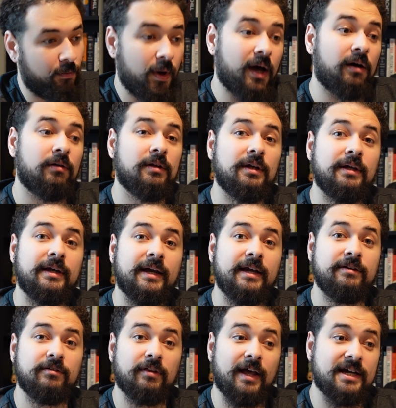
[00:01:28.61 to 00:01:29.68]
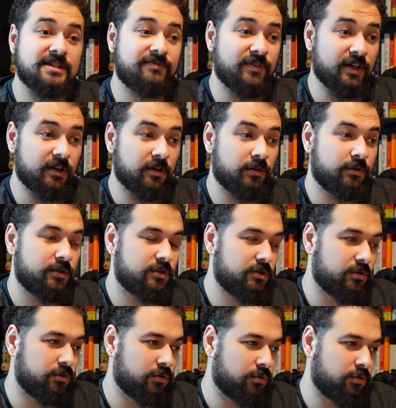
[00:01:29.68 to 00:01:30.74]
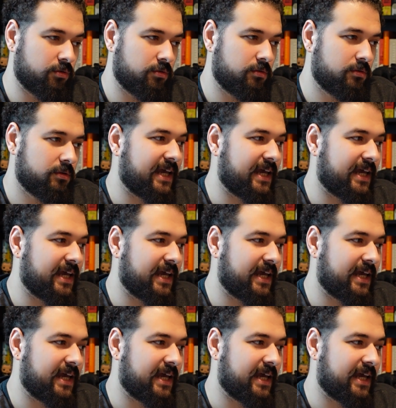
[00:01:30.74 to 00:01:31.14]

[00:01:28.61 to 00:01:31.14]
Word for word: Well, in your last video, you